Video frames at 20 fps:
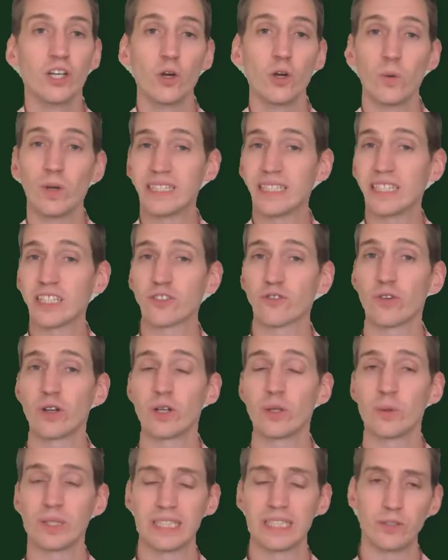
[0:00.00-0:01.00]
We see this
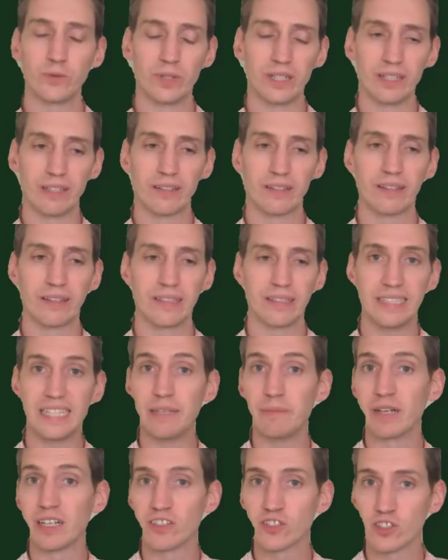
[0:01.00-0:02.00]
frequently with
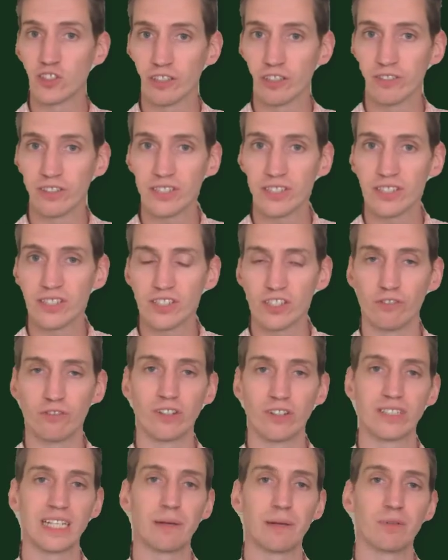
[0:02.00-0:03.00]
email servers. So for
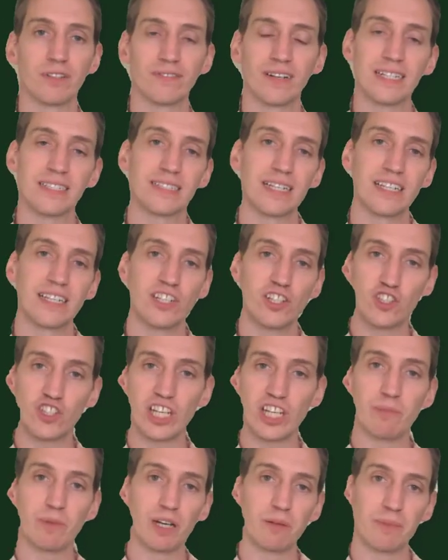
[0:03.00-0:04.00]
example, if I send a
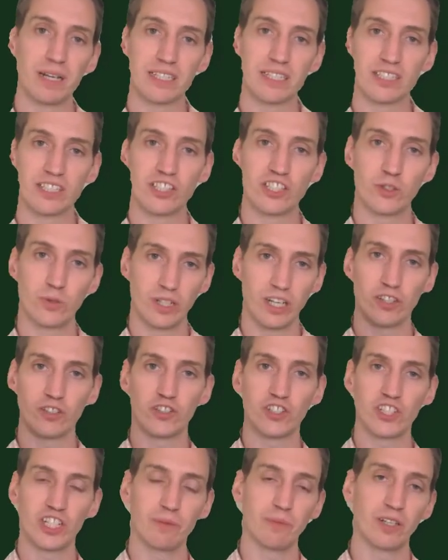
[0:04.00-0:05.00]
Gmail message to another
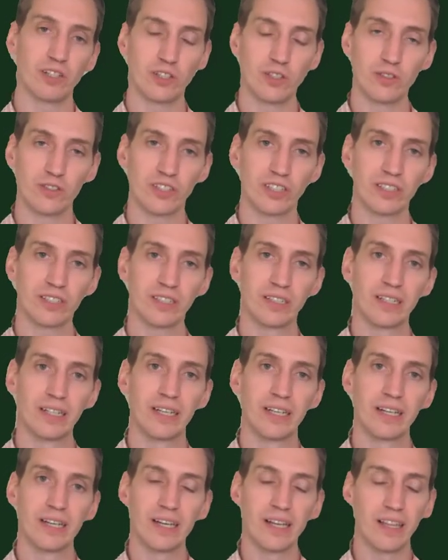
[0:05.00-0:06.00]
Gmail user,
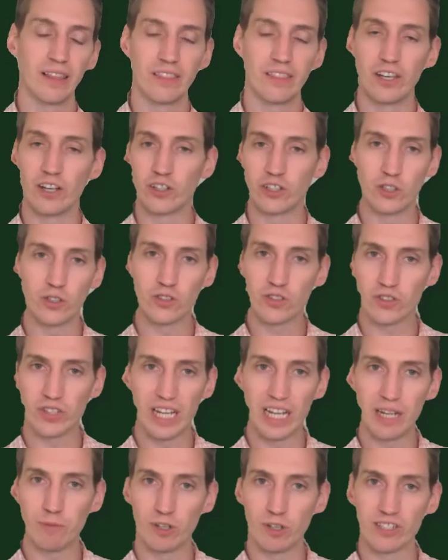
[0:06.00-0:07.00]
their
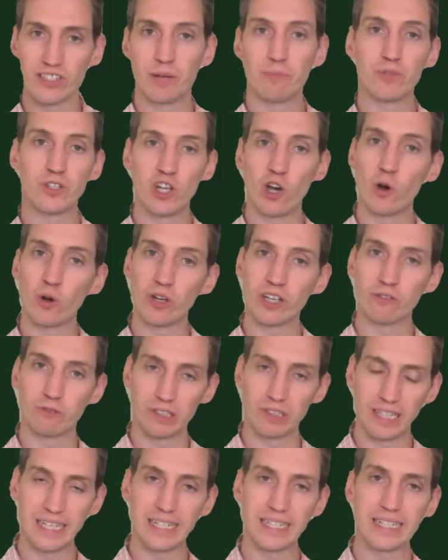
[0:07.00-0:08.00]
username or some token
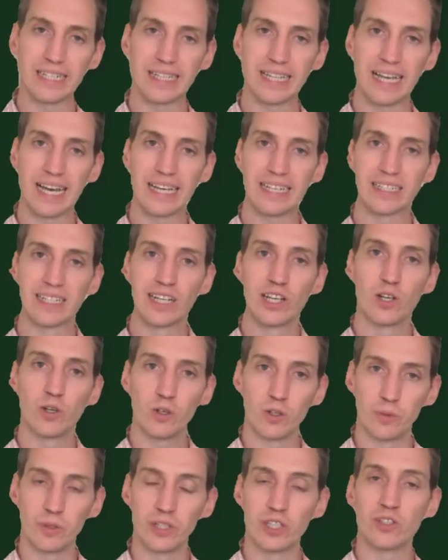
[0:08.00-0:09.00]
related to that
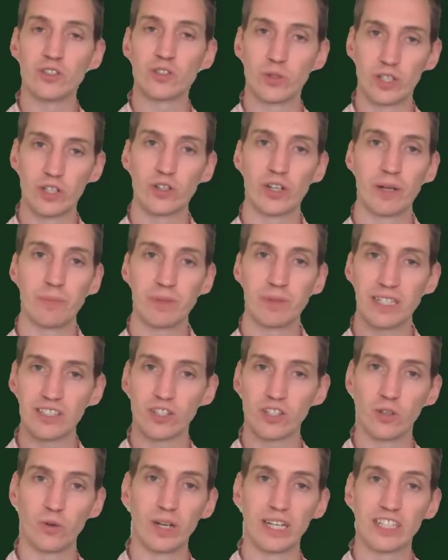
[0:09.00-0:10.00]
will be used to encrypt it,
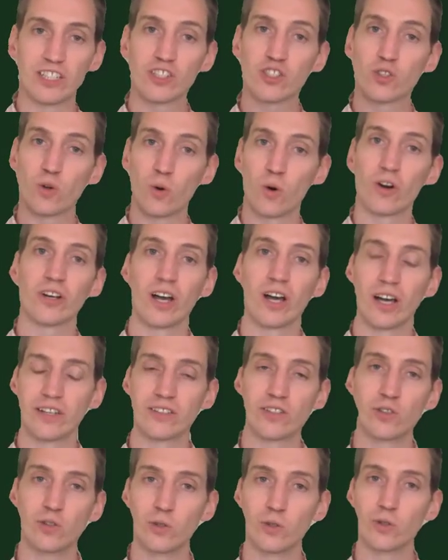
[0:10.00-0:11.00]
so when it's stored
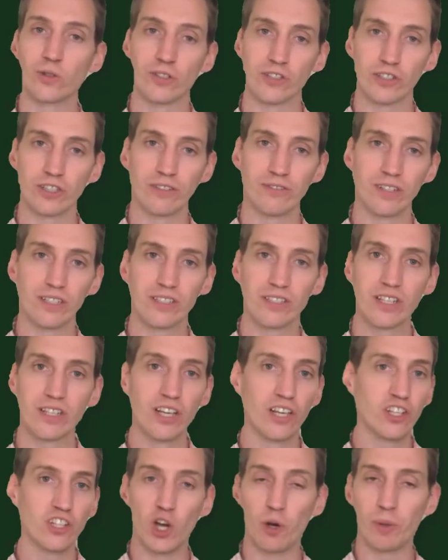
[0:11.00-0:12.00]
on Google servers,
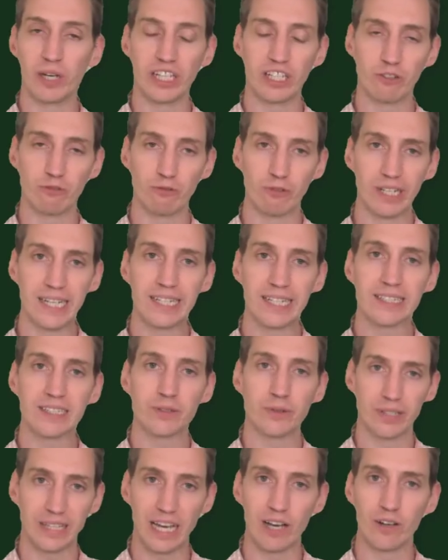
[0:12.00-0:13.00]
nobody can read it
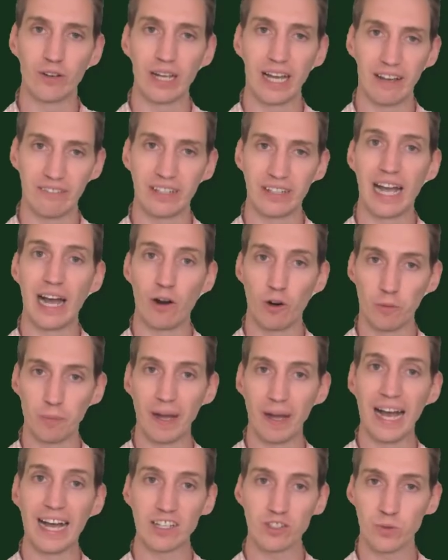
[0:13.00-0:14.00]
without having our
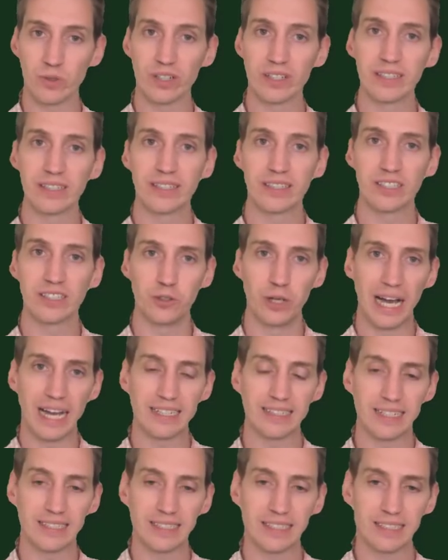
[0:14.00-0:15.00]
password to
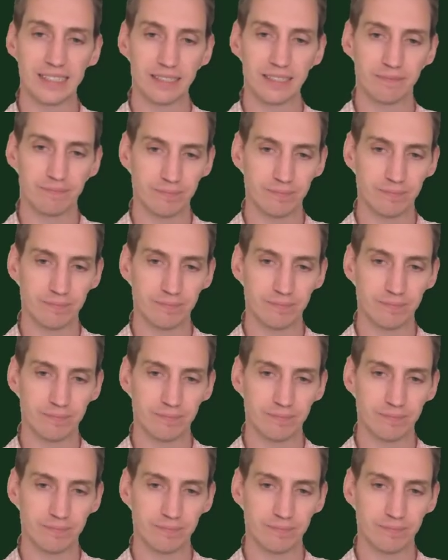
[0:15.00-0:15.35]
access it.